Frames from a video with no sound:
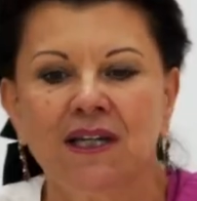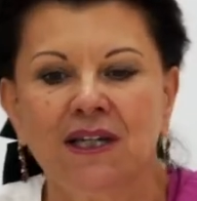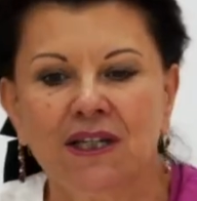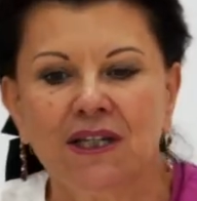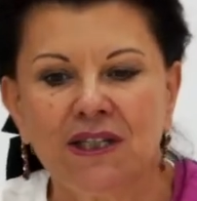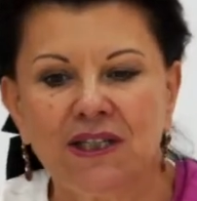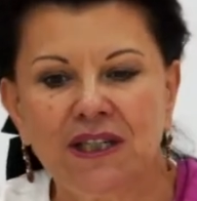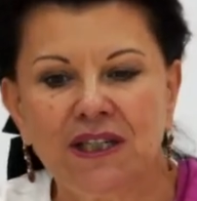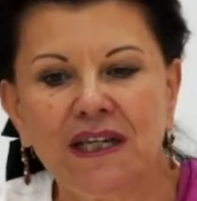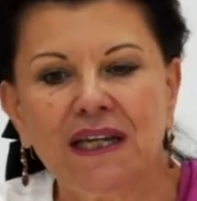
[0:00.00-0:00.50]

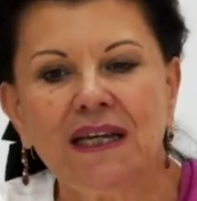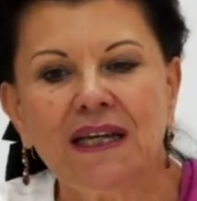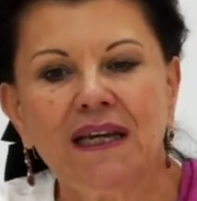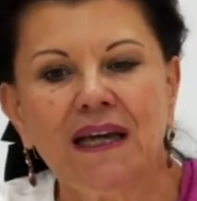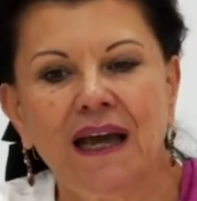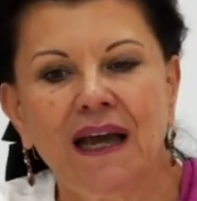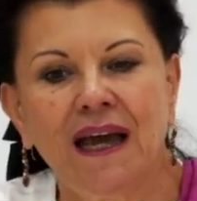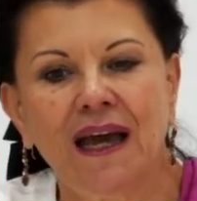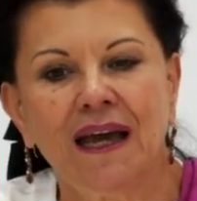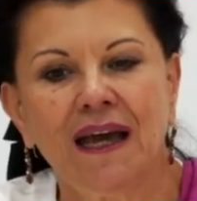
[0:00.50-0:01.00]
she
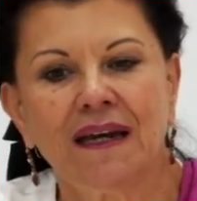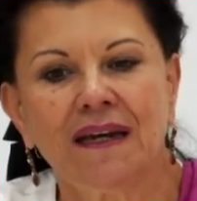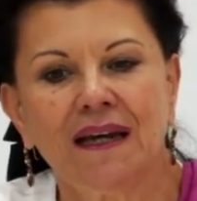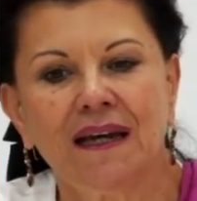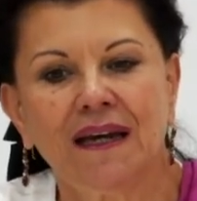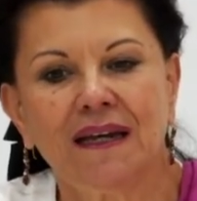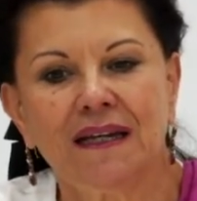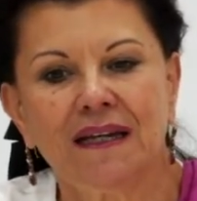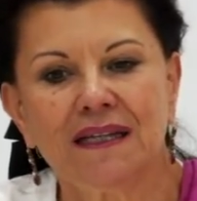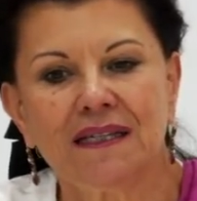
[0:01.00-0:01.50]
had
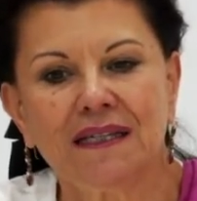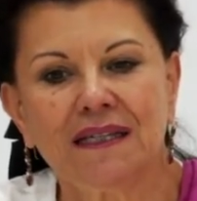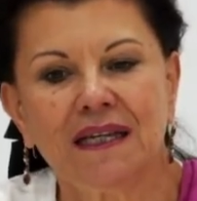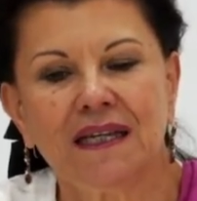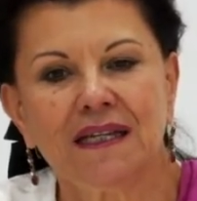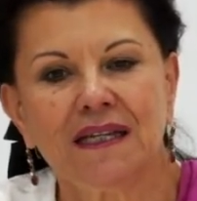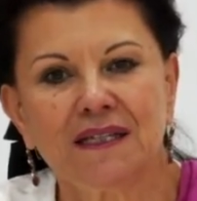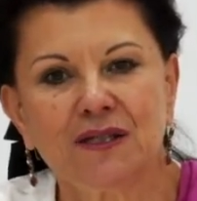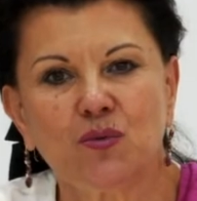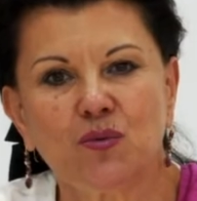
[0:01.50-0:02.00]
a
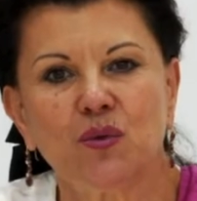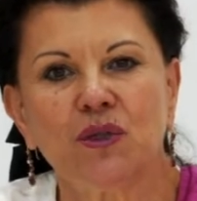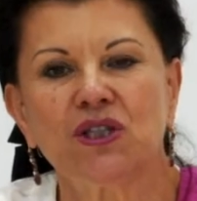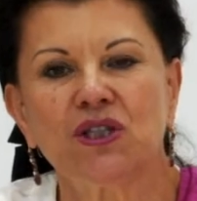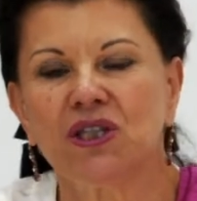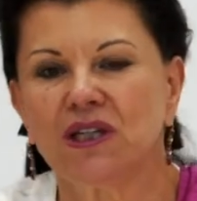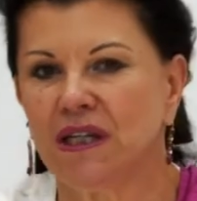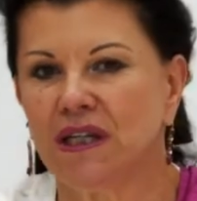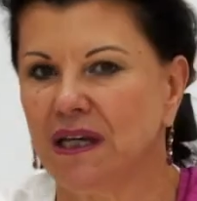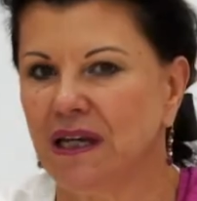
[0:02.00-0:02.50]
disease which
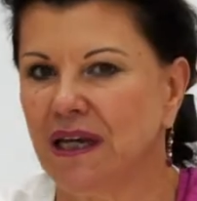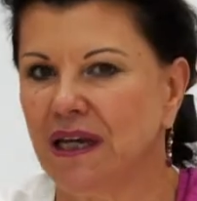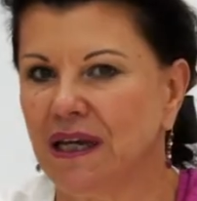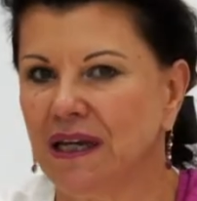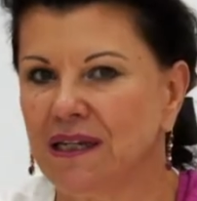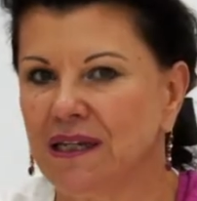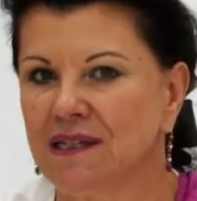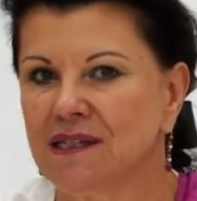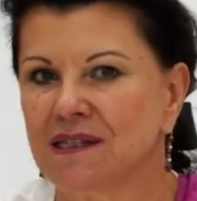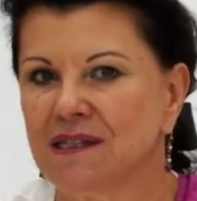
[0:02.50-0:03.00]

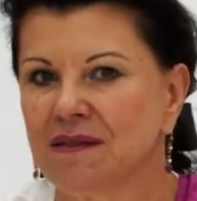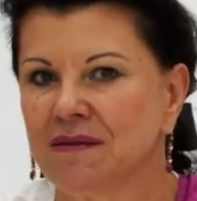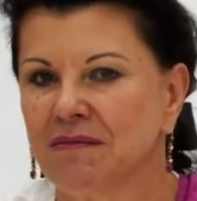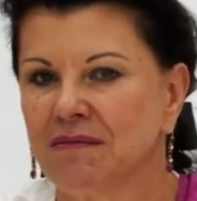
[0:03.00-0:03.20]
is,